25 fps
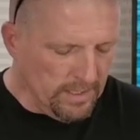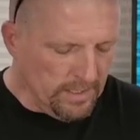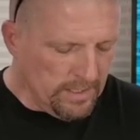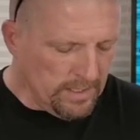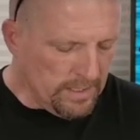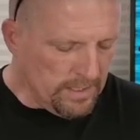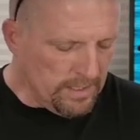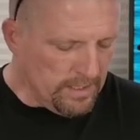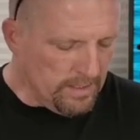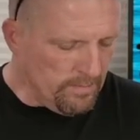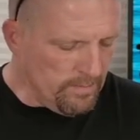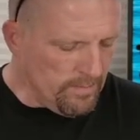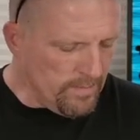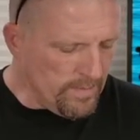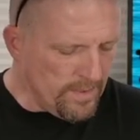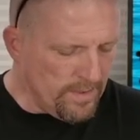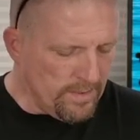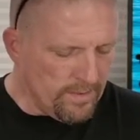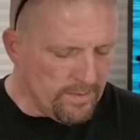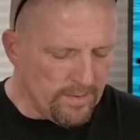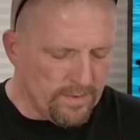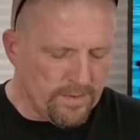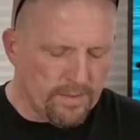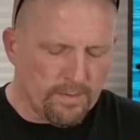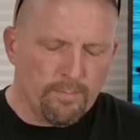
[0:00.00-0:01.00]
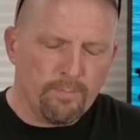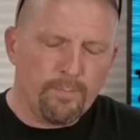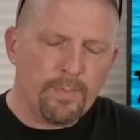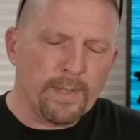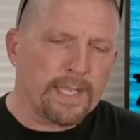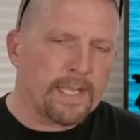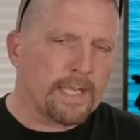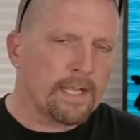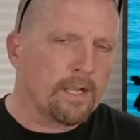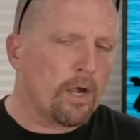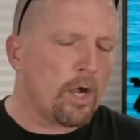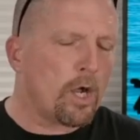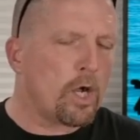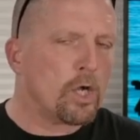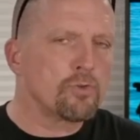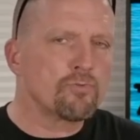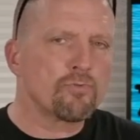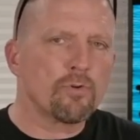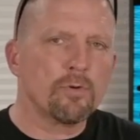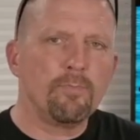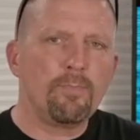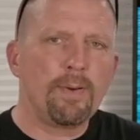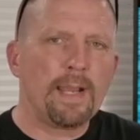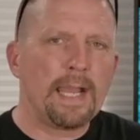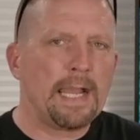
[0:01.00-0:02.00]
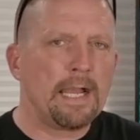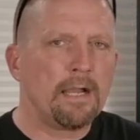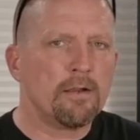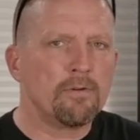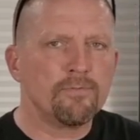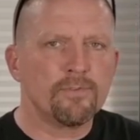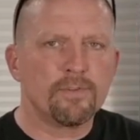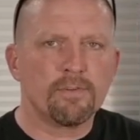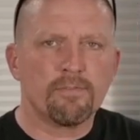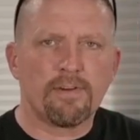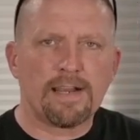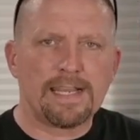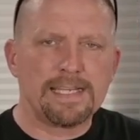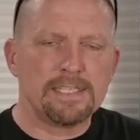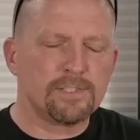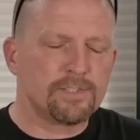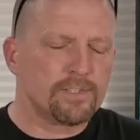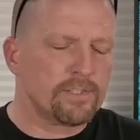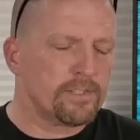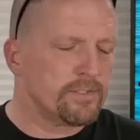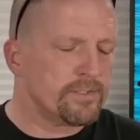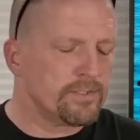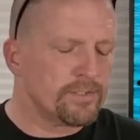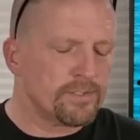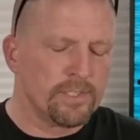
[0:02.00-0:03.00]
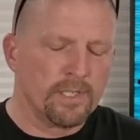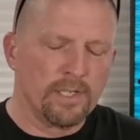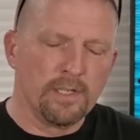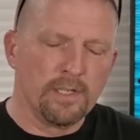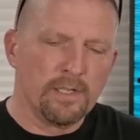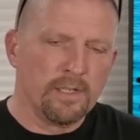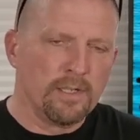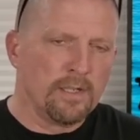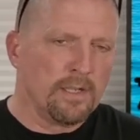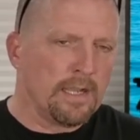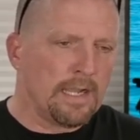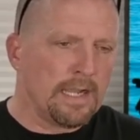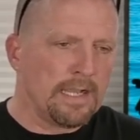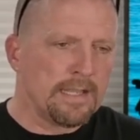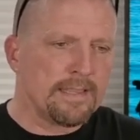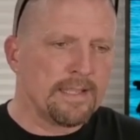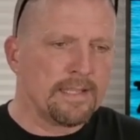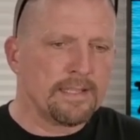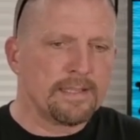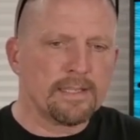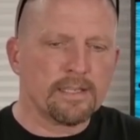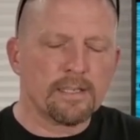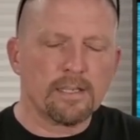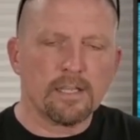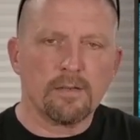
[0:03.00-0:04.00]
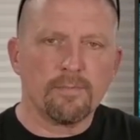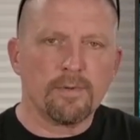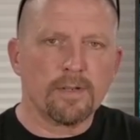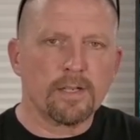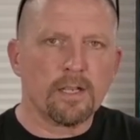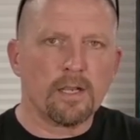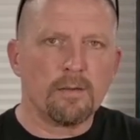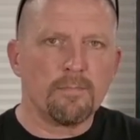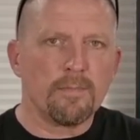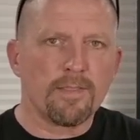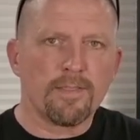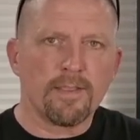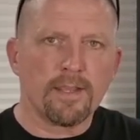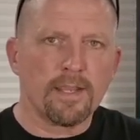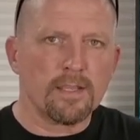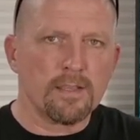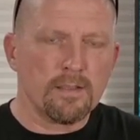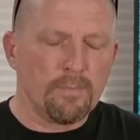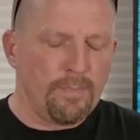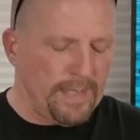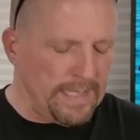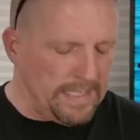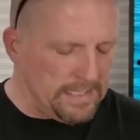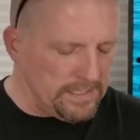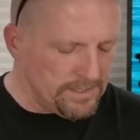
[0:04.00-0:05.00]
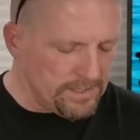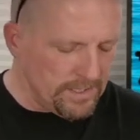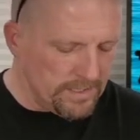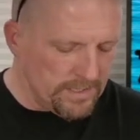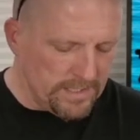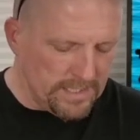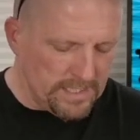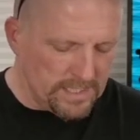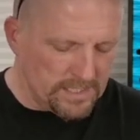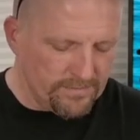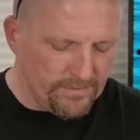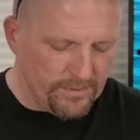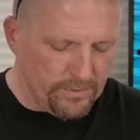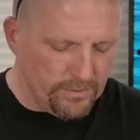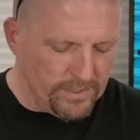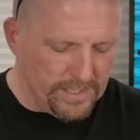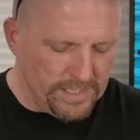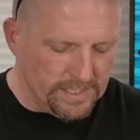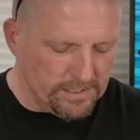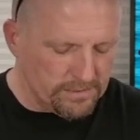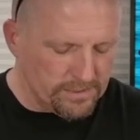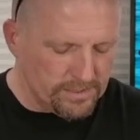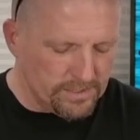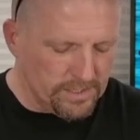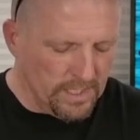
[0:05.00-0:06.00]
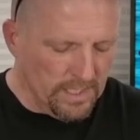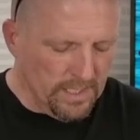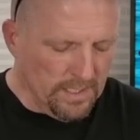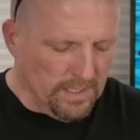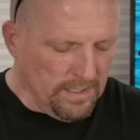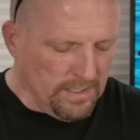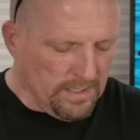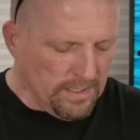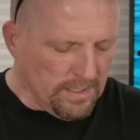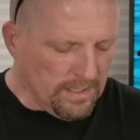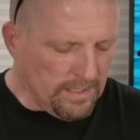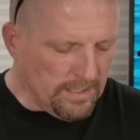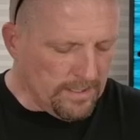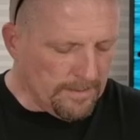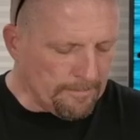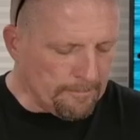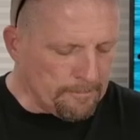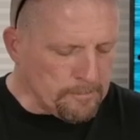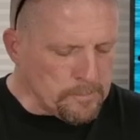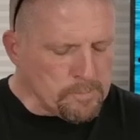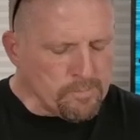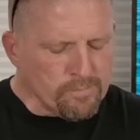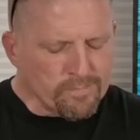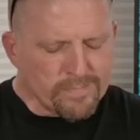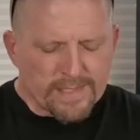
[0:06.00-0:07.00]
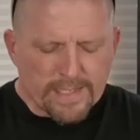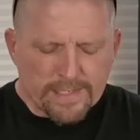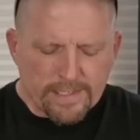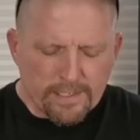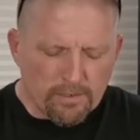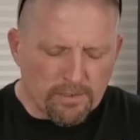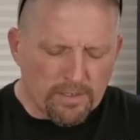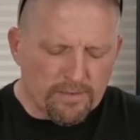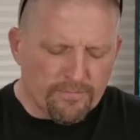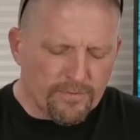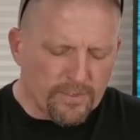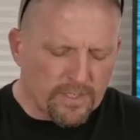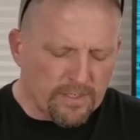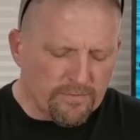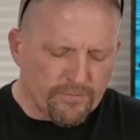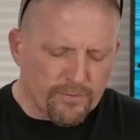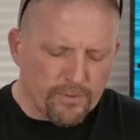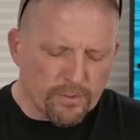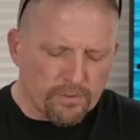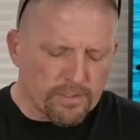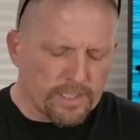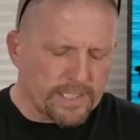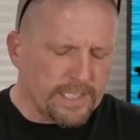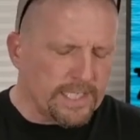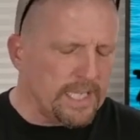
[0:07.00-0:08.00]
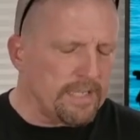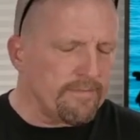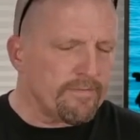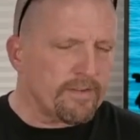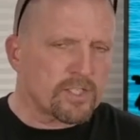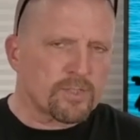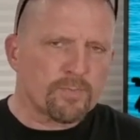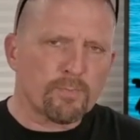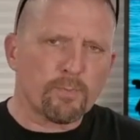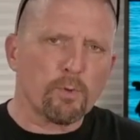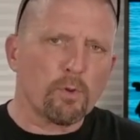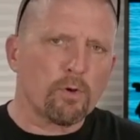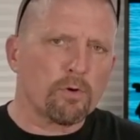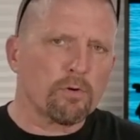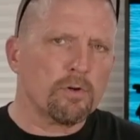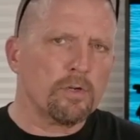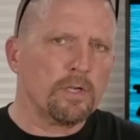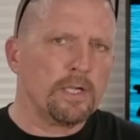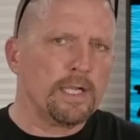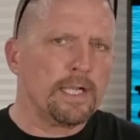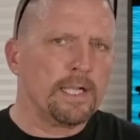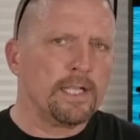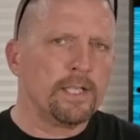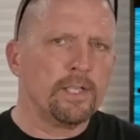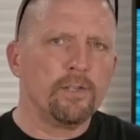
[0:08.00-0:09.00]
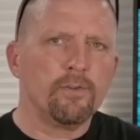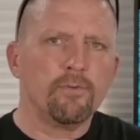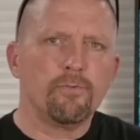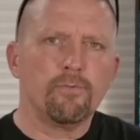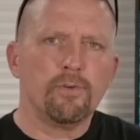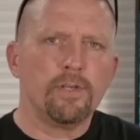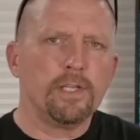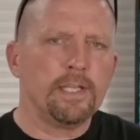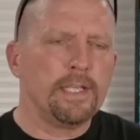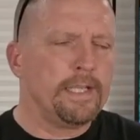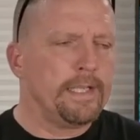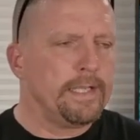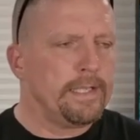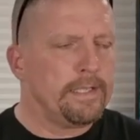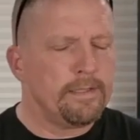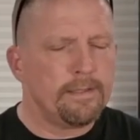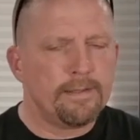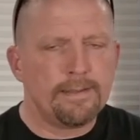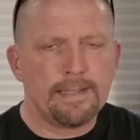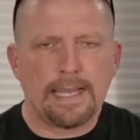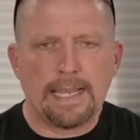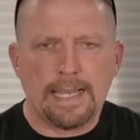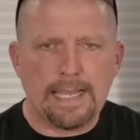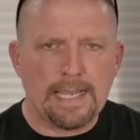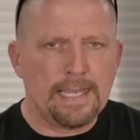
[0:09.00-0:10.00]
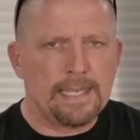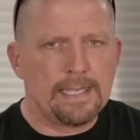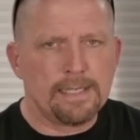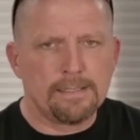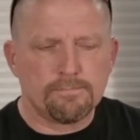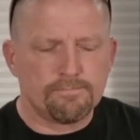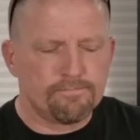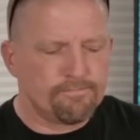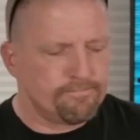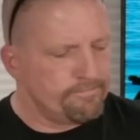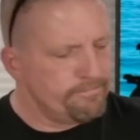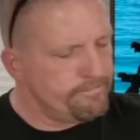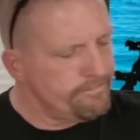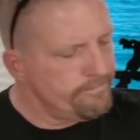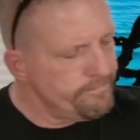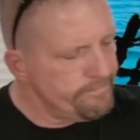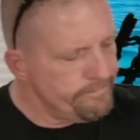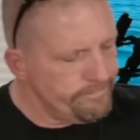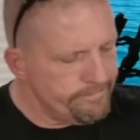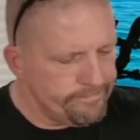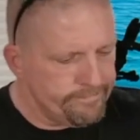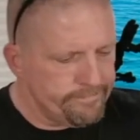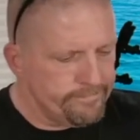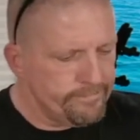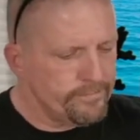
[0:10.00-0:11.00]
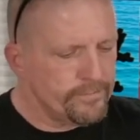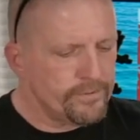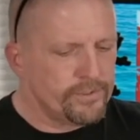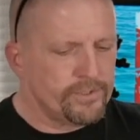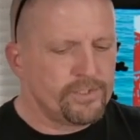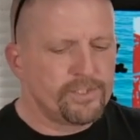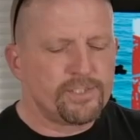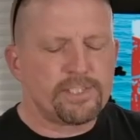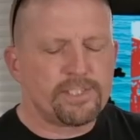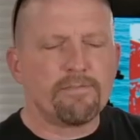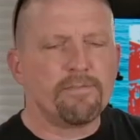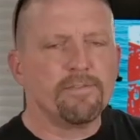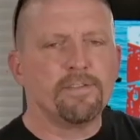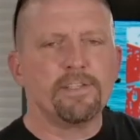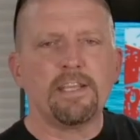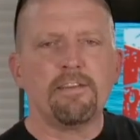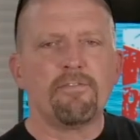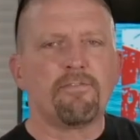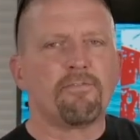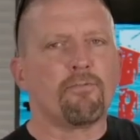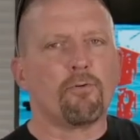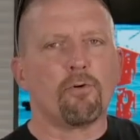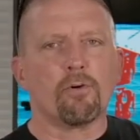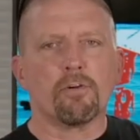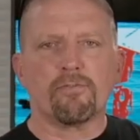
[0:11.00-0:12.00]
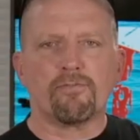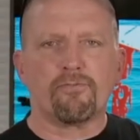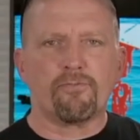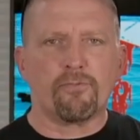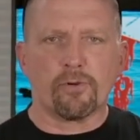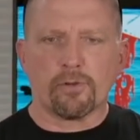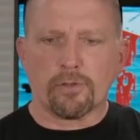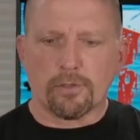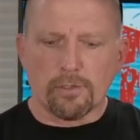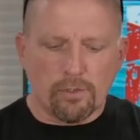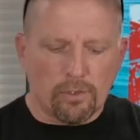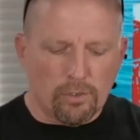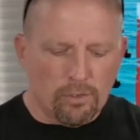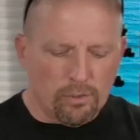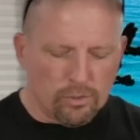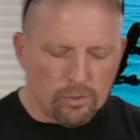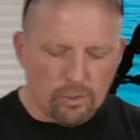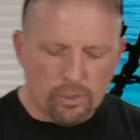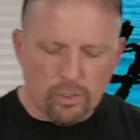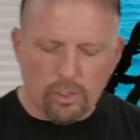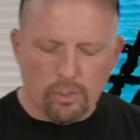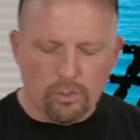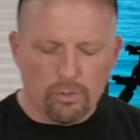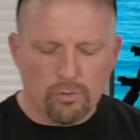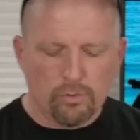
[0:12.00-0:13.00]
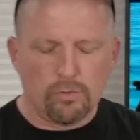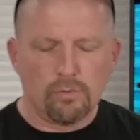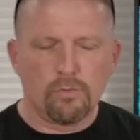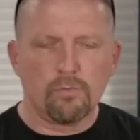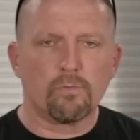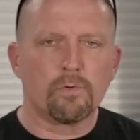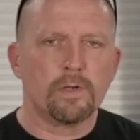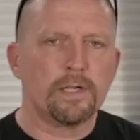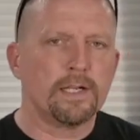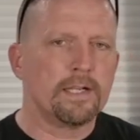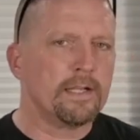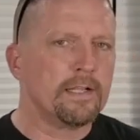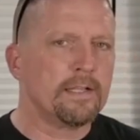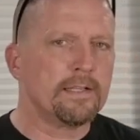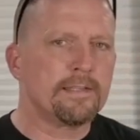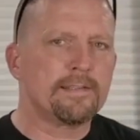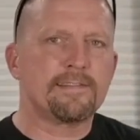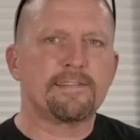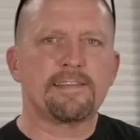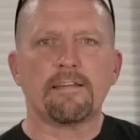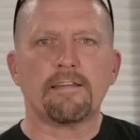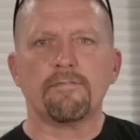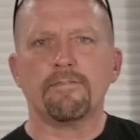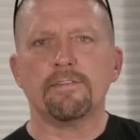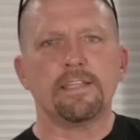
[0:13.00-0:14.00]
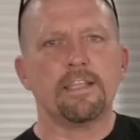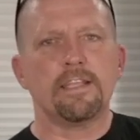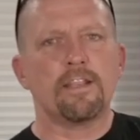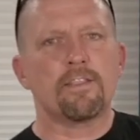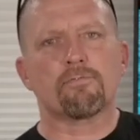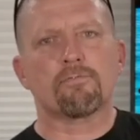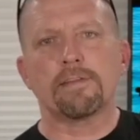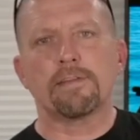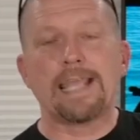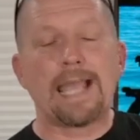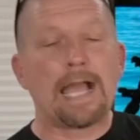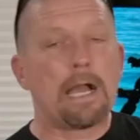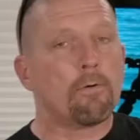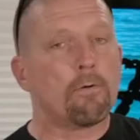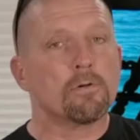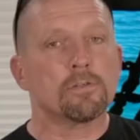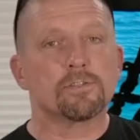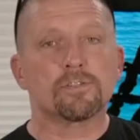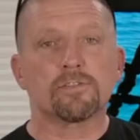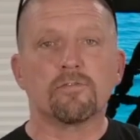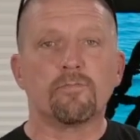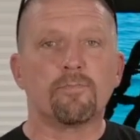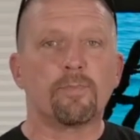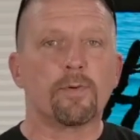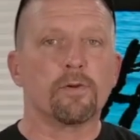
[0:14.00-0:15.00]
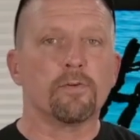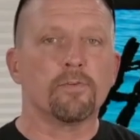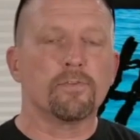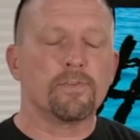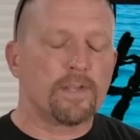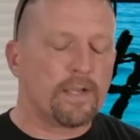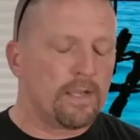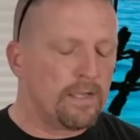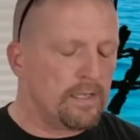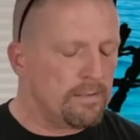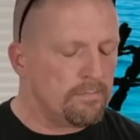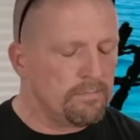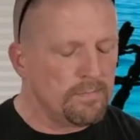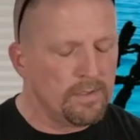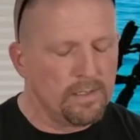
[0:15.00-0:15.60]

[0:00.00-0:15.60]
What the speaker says: The big 100-pound devices, I think they're going to become a thing of the past in the next few years. You know, if you're a cave explorer and you need that 74-foot long cone with 73 hours of burn time,